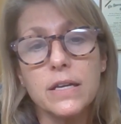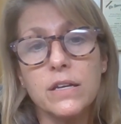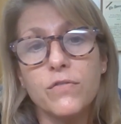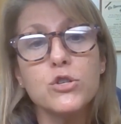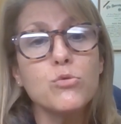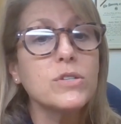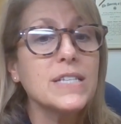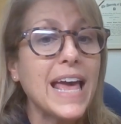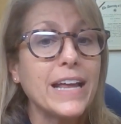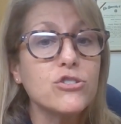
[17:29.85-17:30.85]

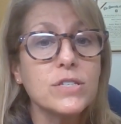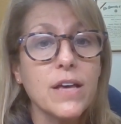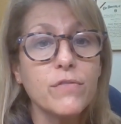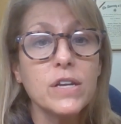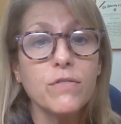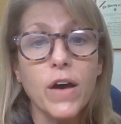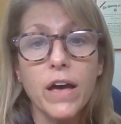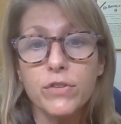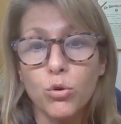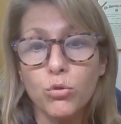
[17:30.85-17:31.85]
individuals aged
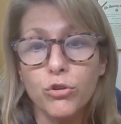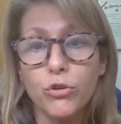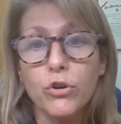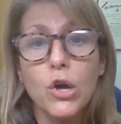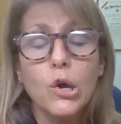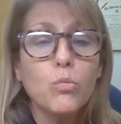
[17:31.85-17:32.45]
75 and older